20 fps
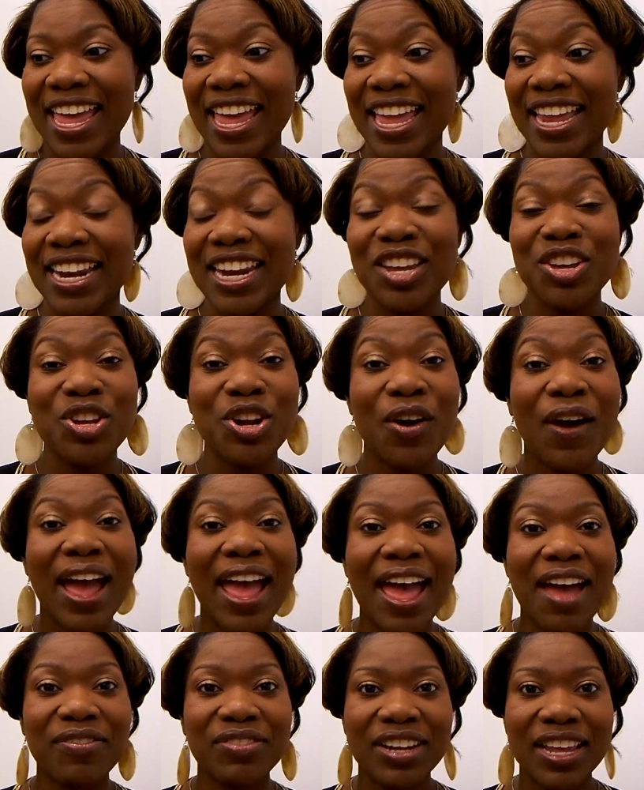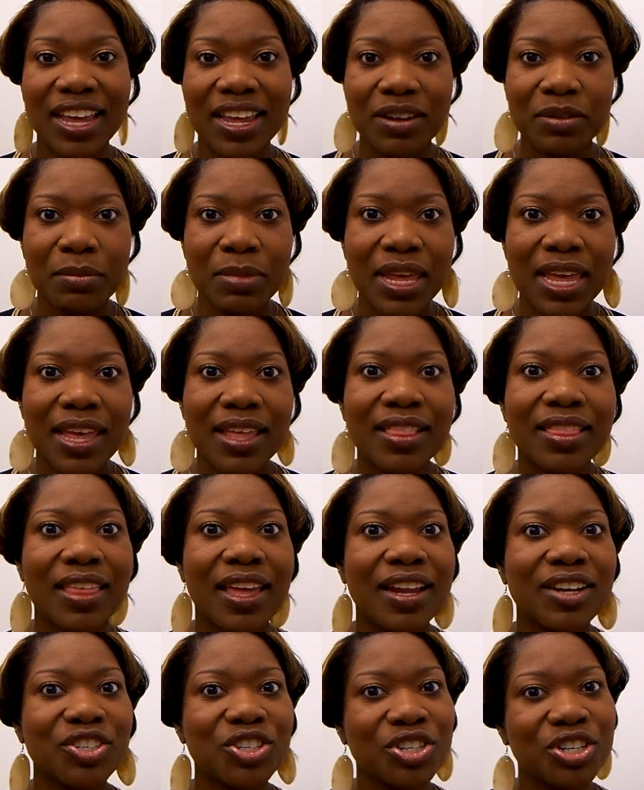And, I have to
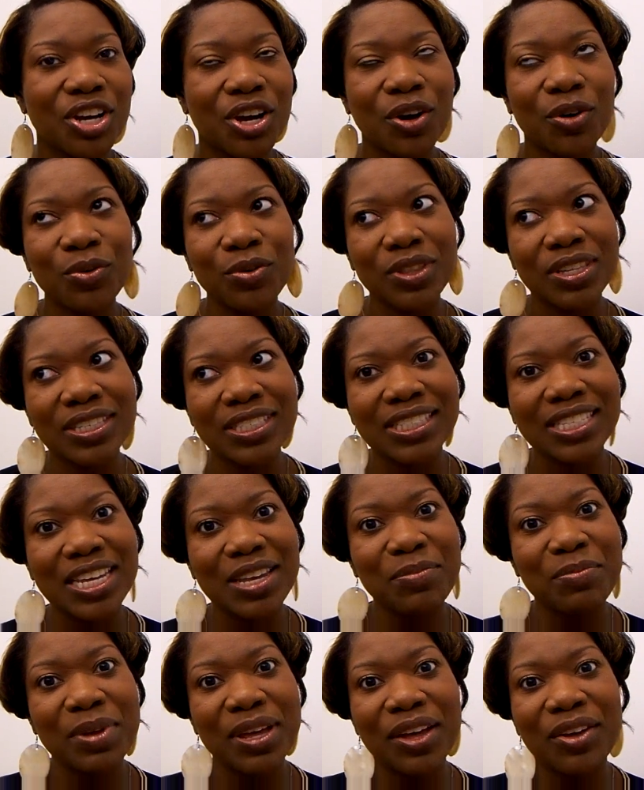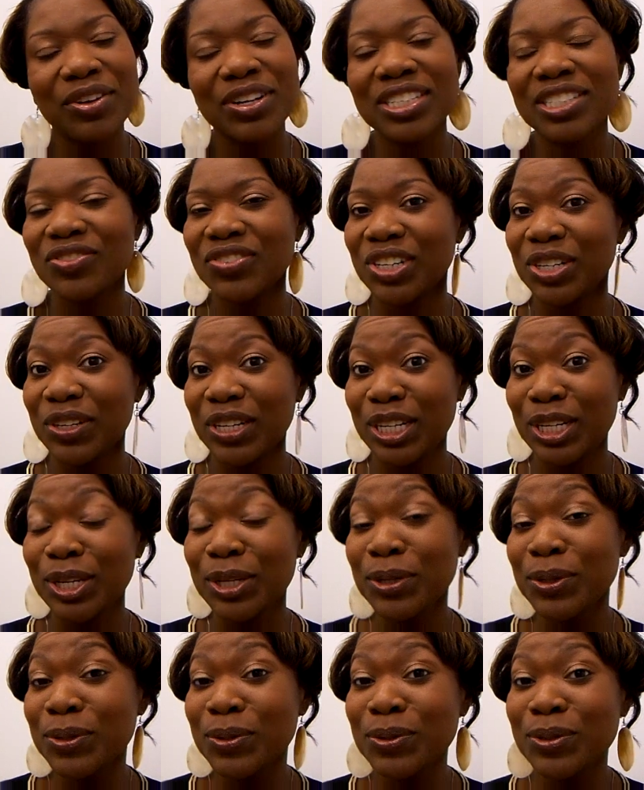admit that, the seat belt is
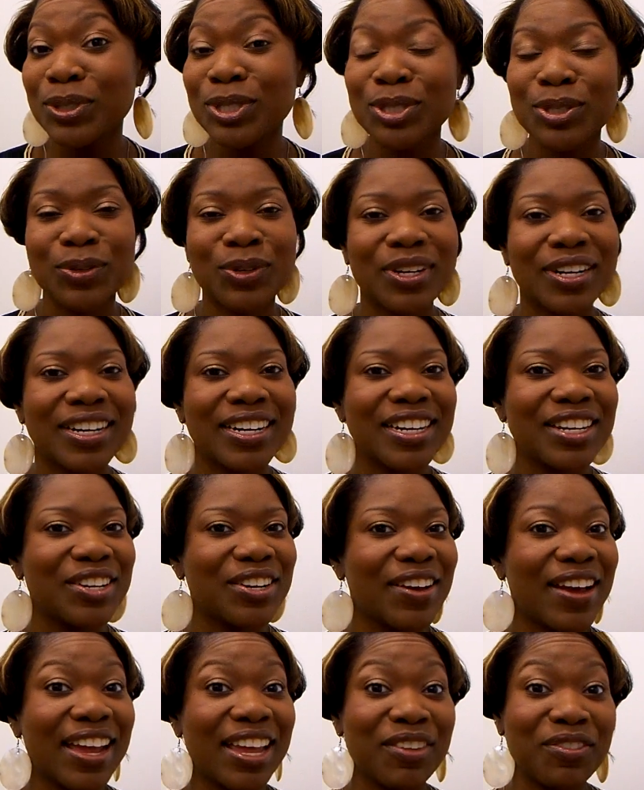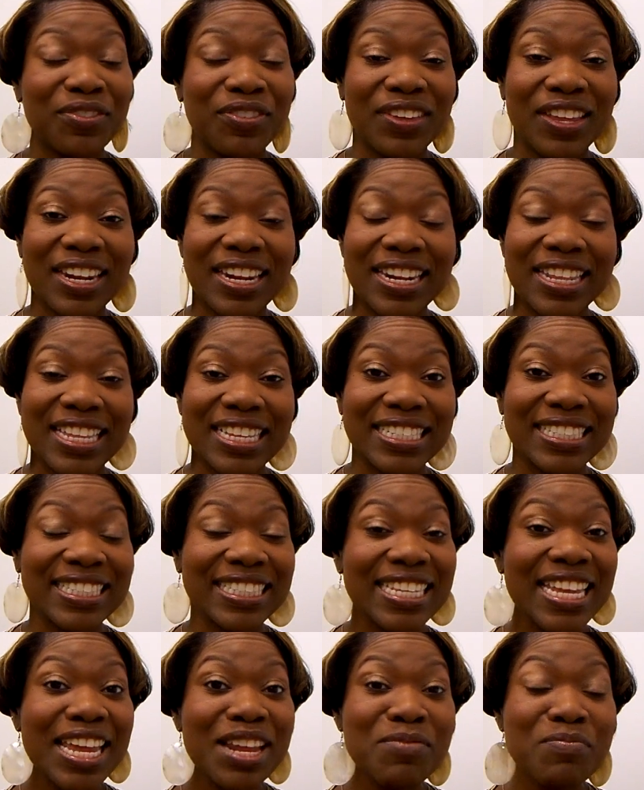very loose, or, I can fit in
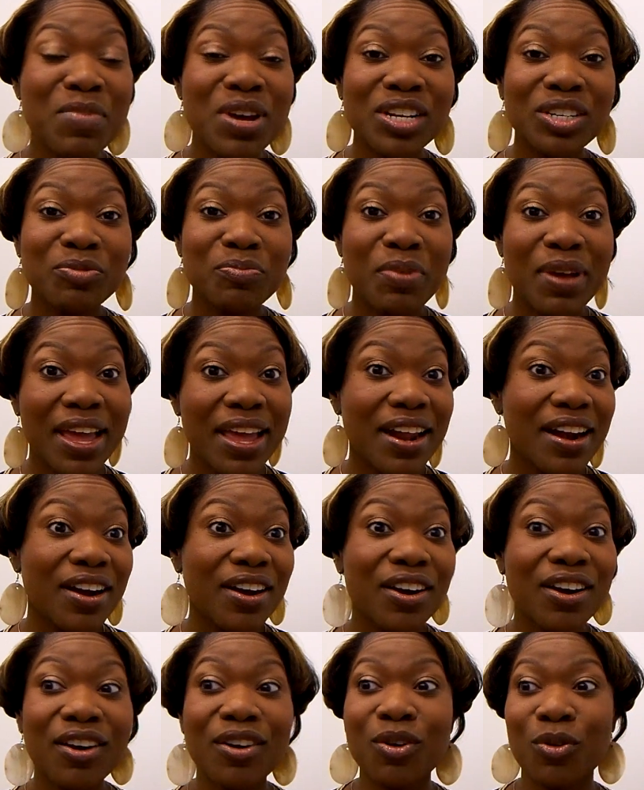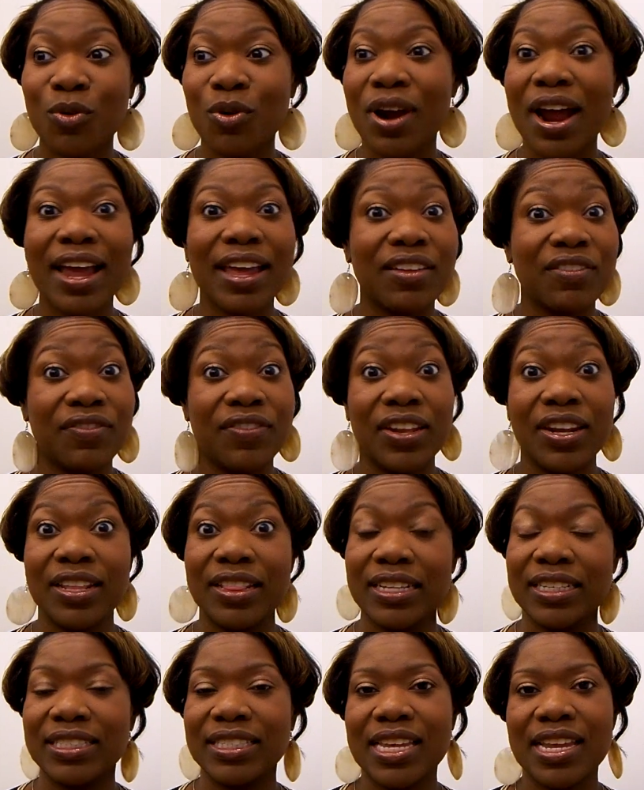this seat much better, or I can
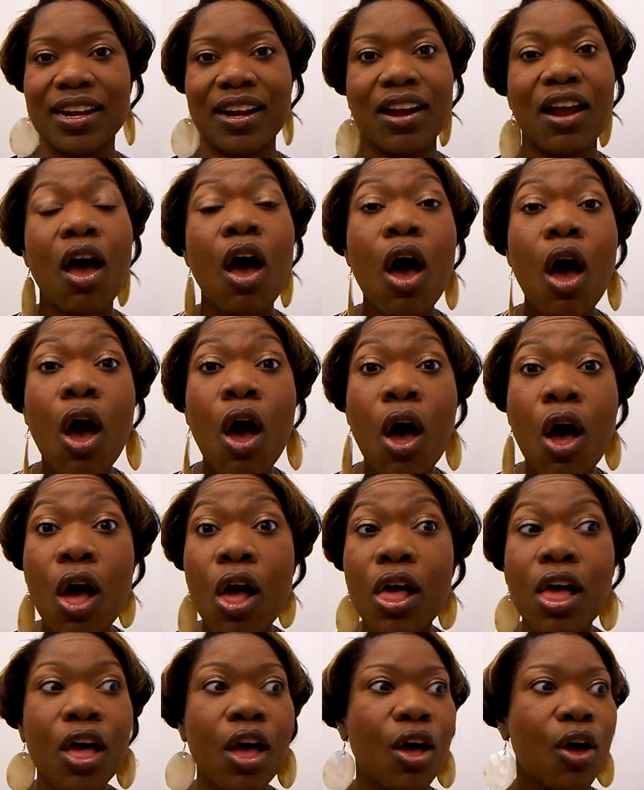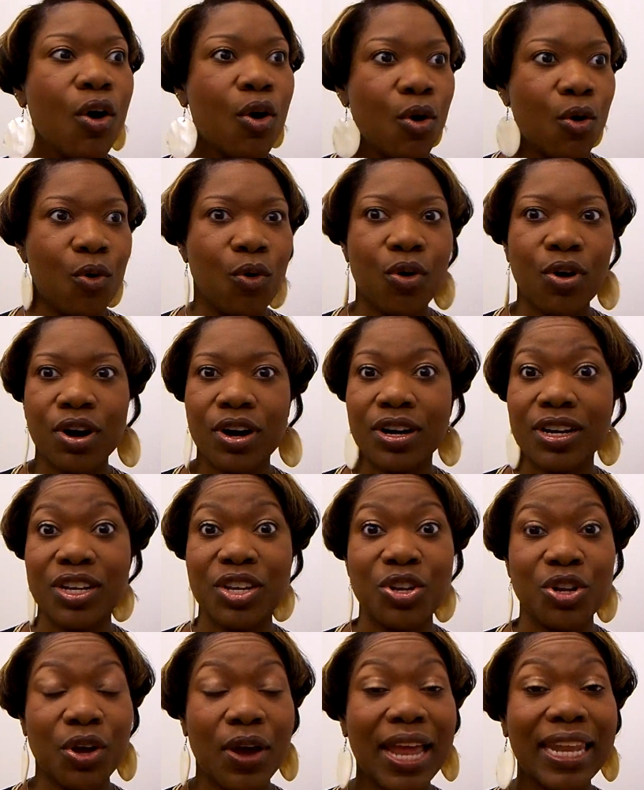fit in the seat at all,
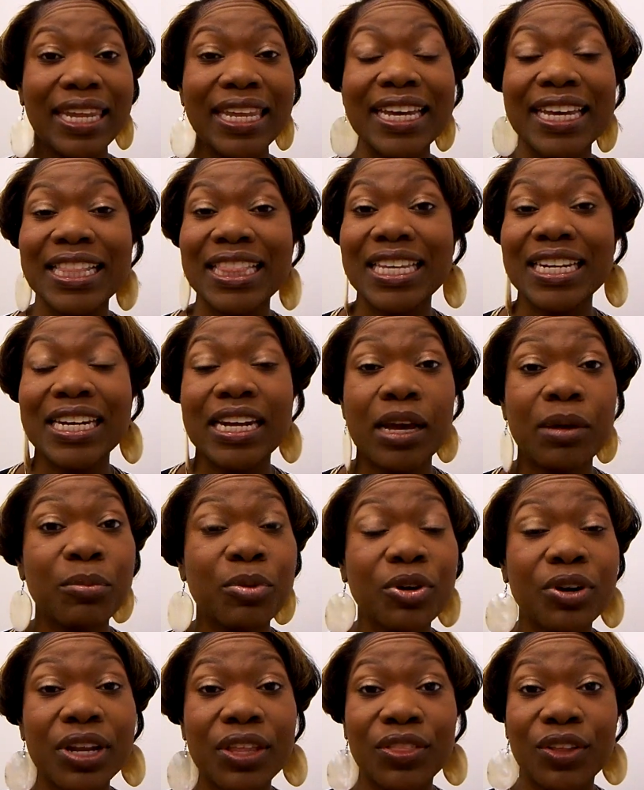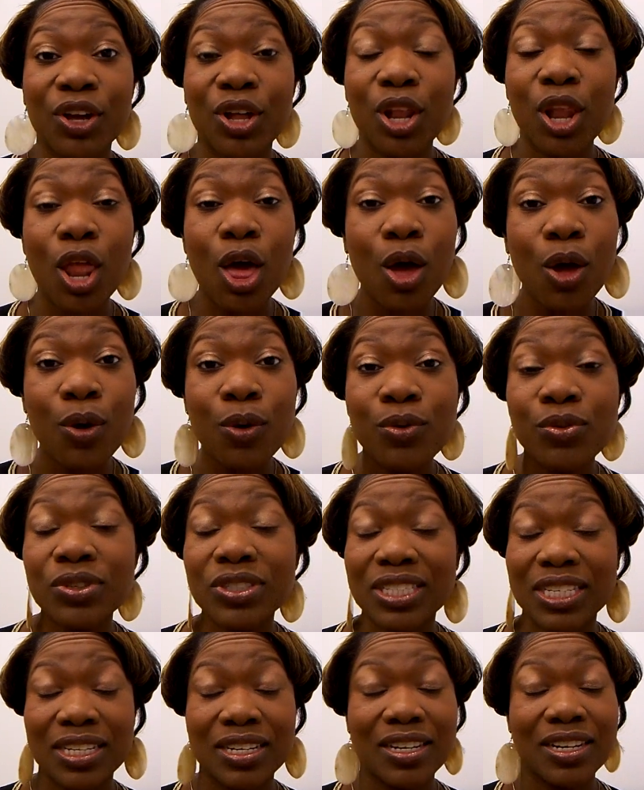or, I look at the number in the
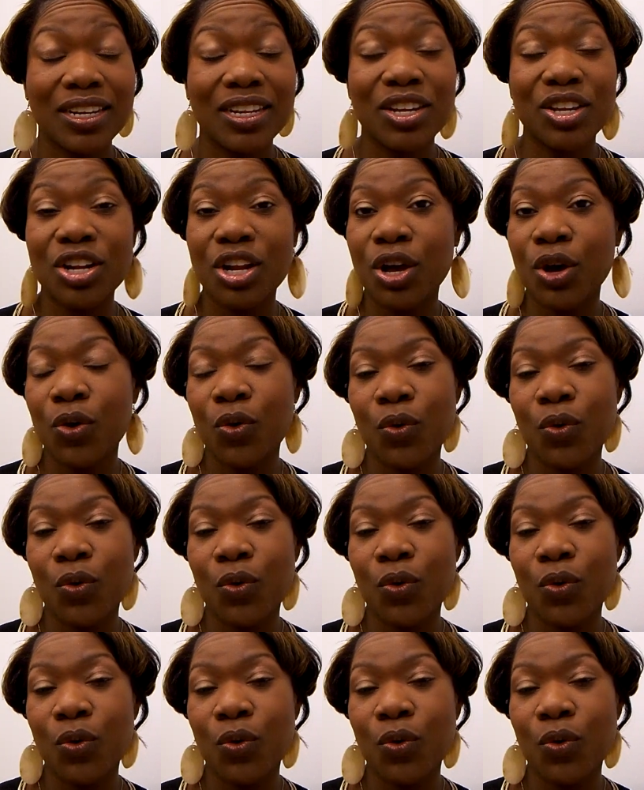clothes and,